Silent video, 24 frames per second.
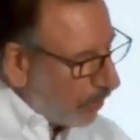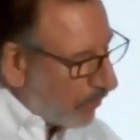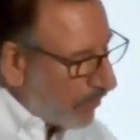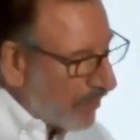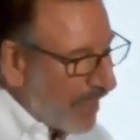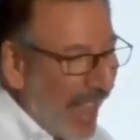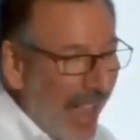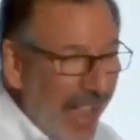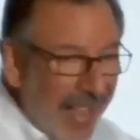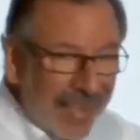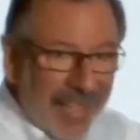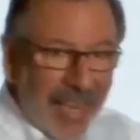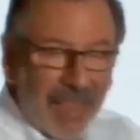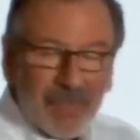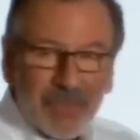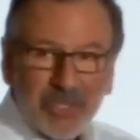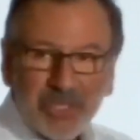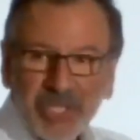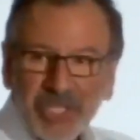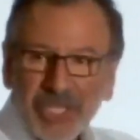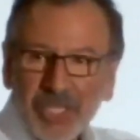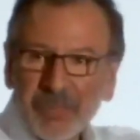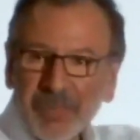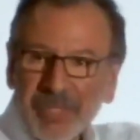of that line, the
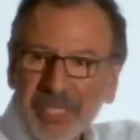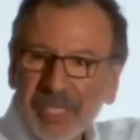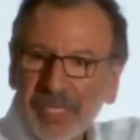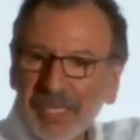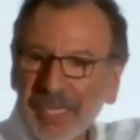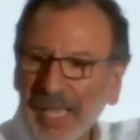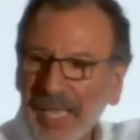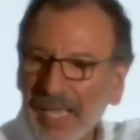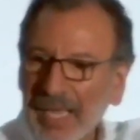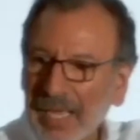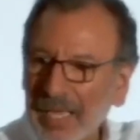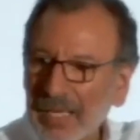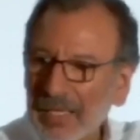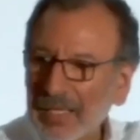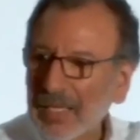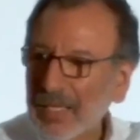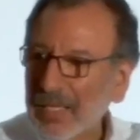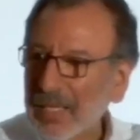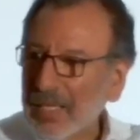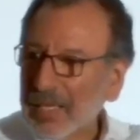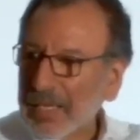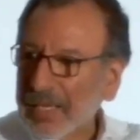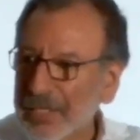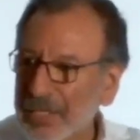GDP line,
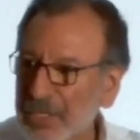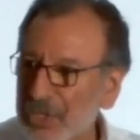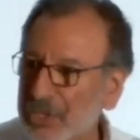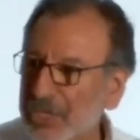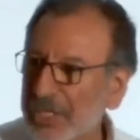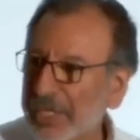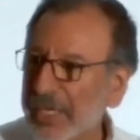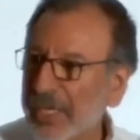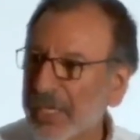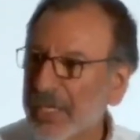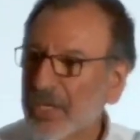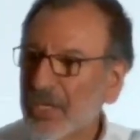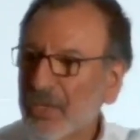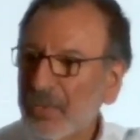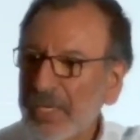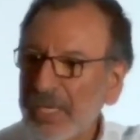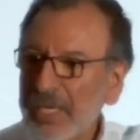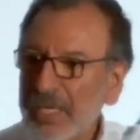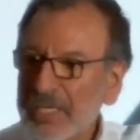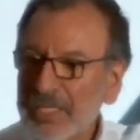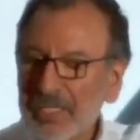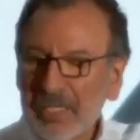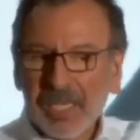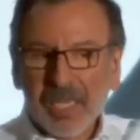continues to
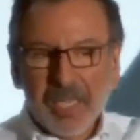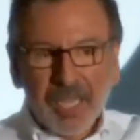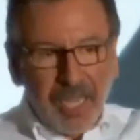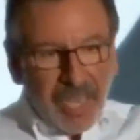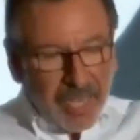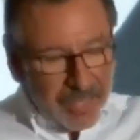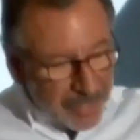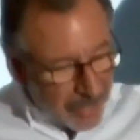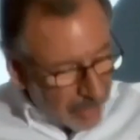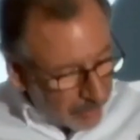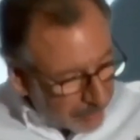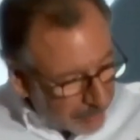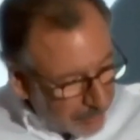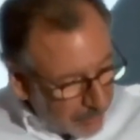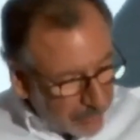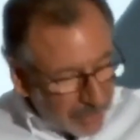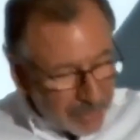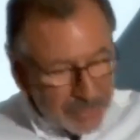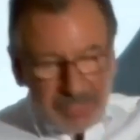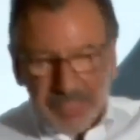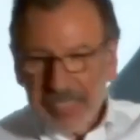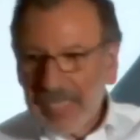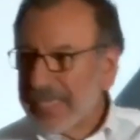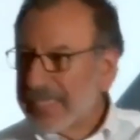increase, and healthcare can
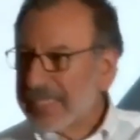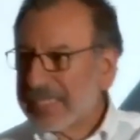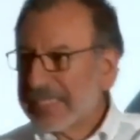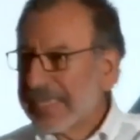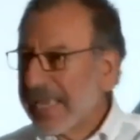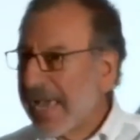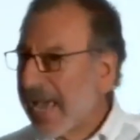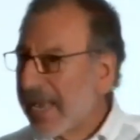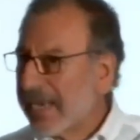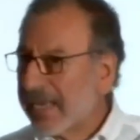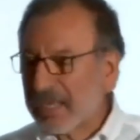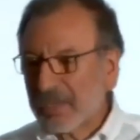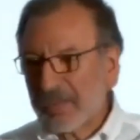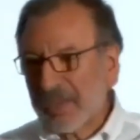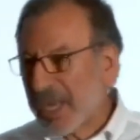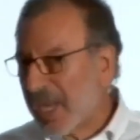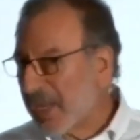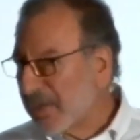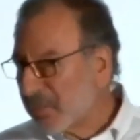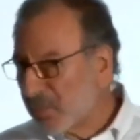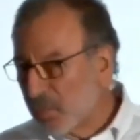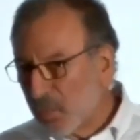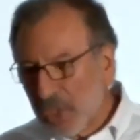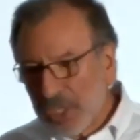stay static. And
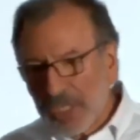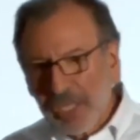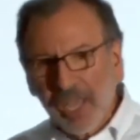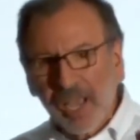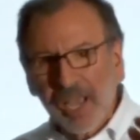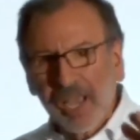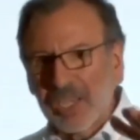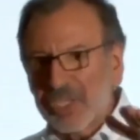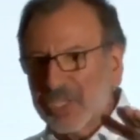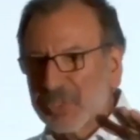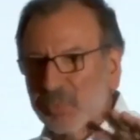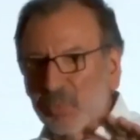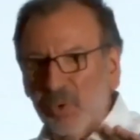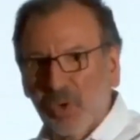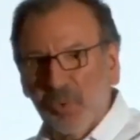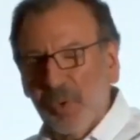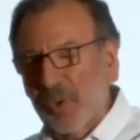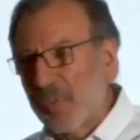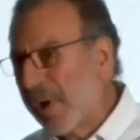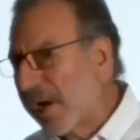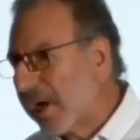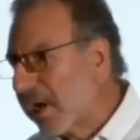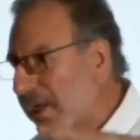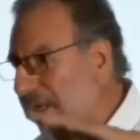it will cost more. We
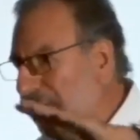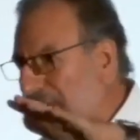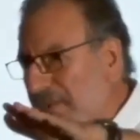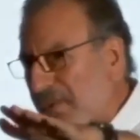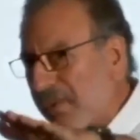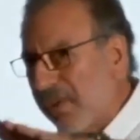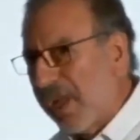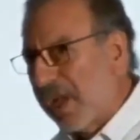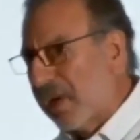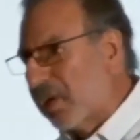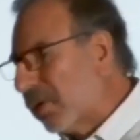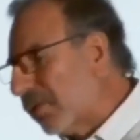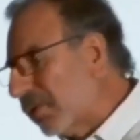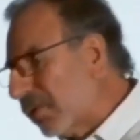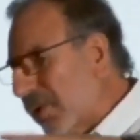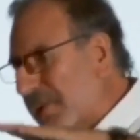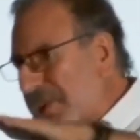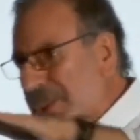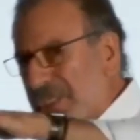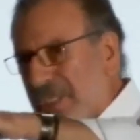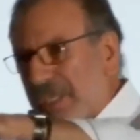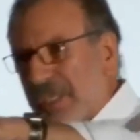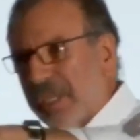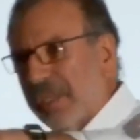want to live longer. Of course
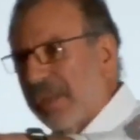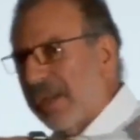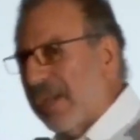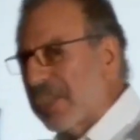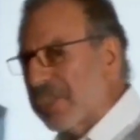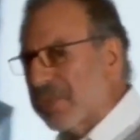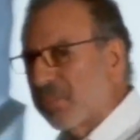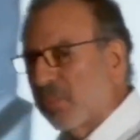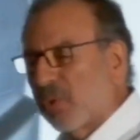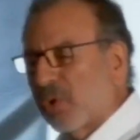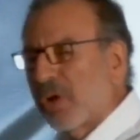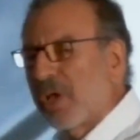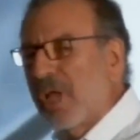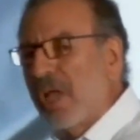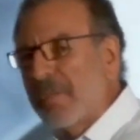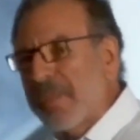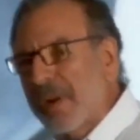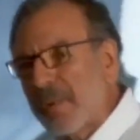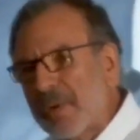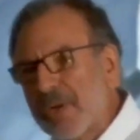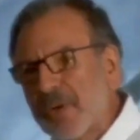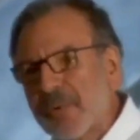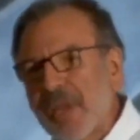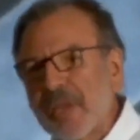it's going to cost more,
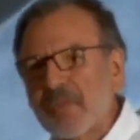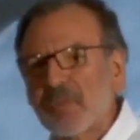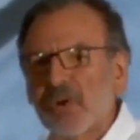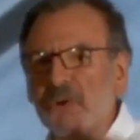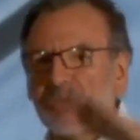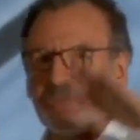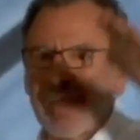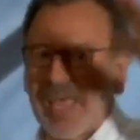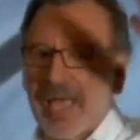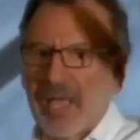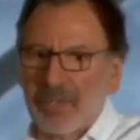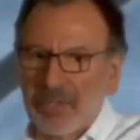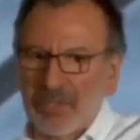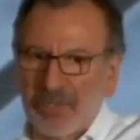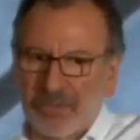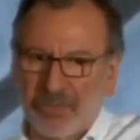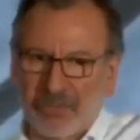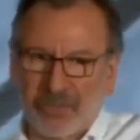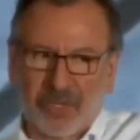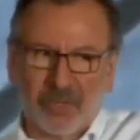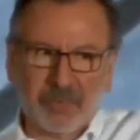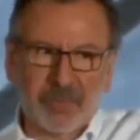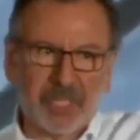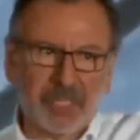but we create more value
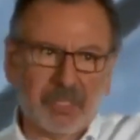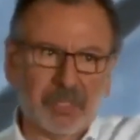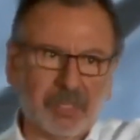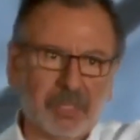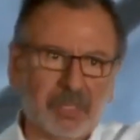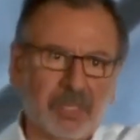from it.